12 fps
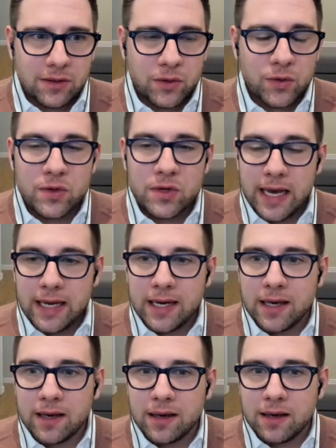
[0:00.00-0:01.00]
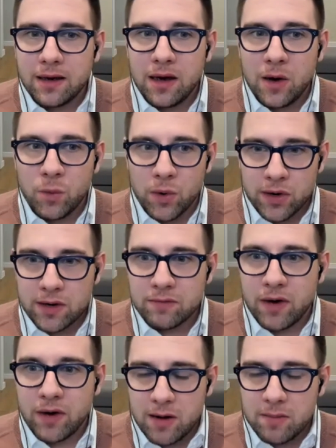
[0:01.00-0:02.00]
creating a work
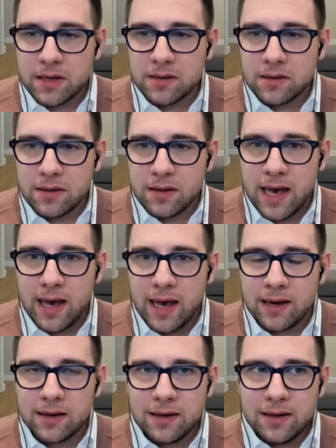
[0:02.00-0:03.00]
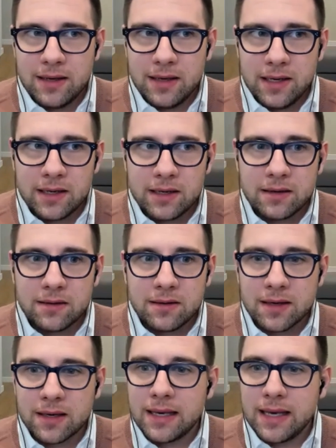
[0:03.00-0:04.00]
environment that in
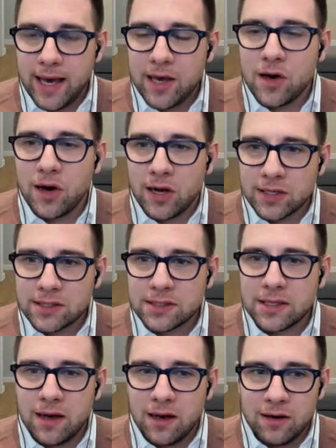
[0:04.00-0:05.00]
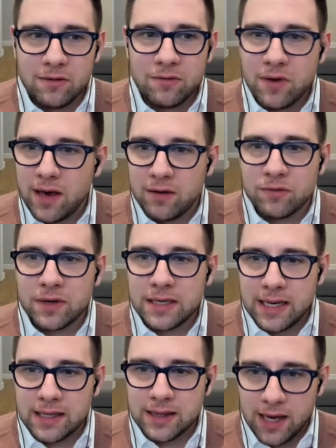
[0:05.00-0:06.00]
the chaos of
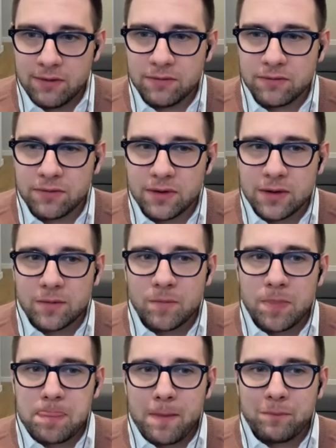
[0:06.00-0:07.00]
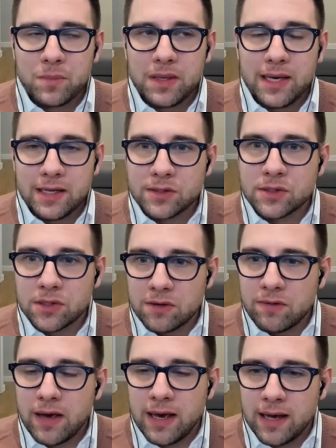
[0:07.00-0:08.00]
everyday life can
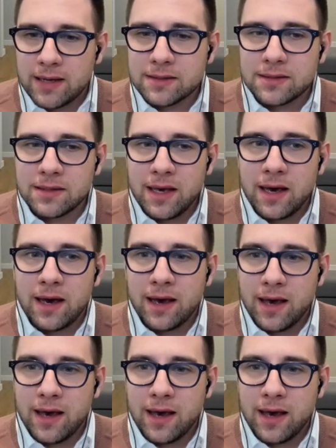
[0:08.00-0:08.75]
serve as a